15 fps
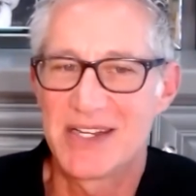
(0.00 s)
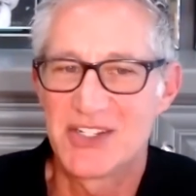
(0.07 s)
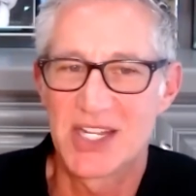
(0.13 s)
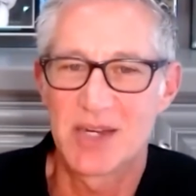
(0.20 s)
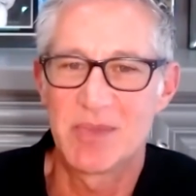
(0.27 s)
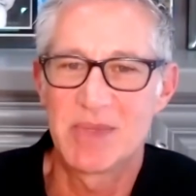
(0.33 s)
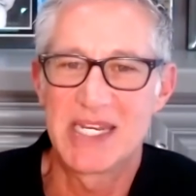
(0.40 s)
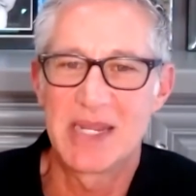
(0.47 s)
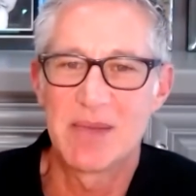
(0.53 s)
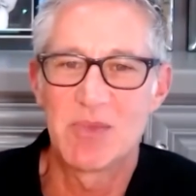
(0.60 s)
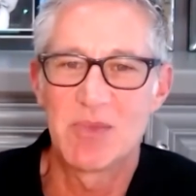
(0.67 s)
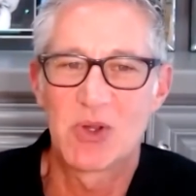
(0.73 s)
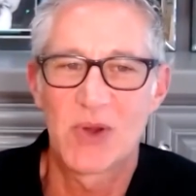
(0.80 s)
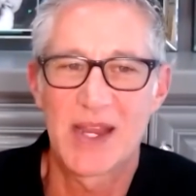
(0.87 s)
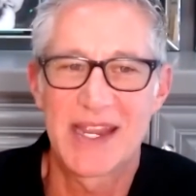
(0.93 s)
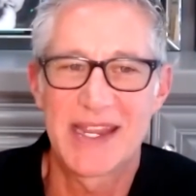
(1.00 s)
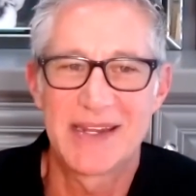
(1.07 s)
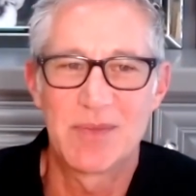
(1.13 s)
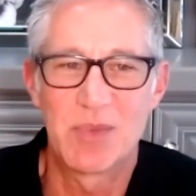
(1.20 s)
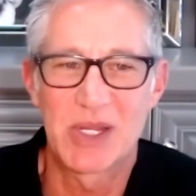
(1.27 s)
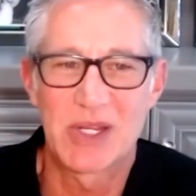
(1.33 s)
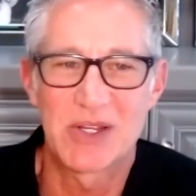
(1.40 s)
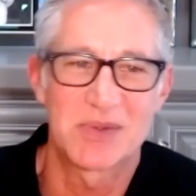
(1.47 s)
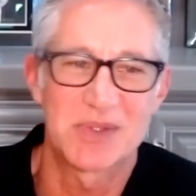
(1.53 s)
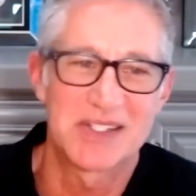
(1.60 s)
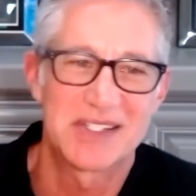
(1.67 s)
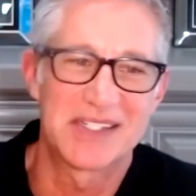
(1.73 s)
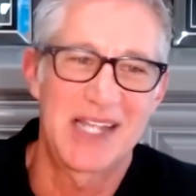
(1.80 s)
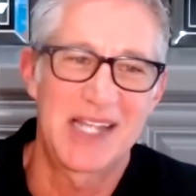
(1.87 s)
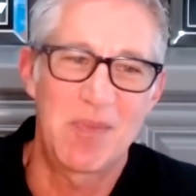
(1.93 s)
a gentleman named Craig because it
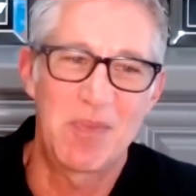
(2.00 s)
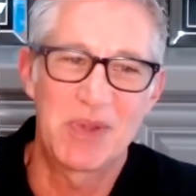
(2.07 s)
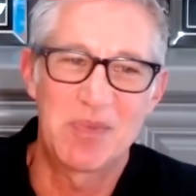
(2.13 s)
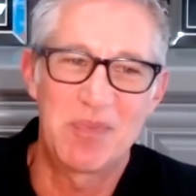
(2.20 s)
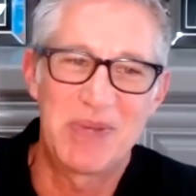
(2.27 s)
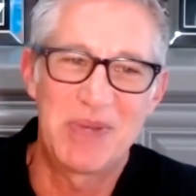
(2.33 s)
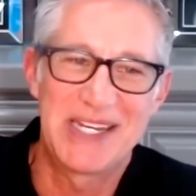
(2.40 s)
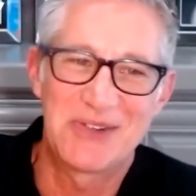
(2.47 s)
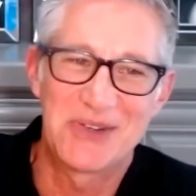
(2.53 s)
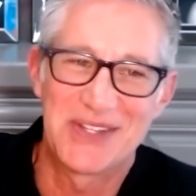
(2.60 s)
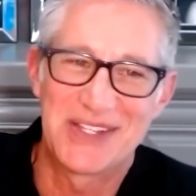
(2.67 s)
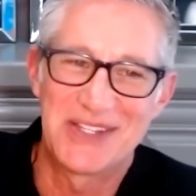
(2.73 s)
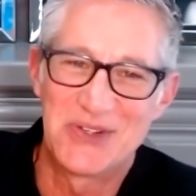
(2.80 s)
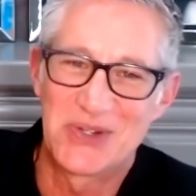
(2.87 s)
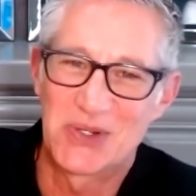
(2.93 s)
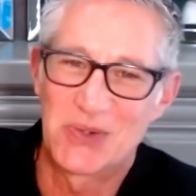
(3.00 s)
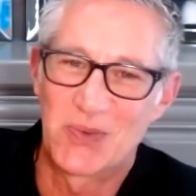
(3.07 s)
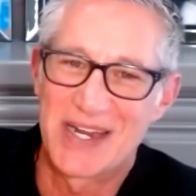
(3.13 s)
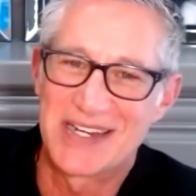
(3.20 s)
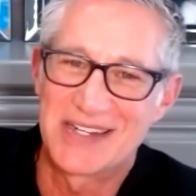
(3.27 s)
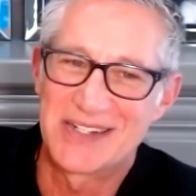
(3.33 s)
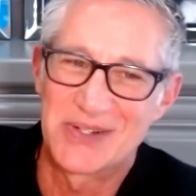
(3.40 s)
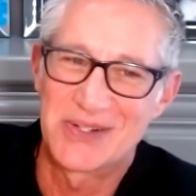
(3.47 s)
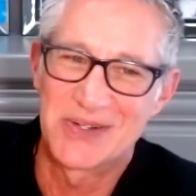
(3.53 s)
was the top of the pinnacle that you could write to.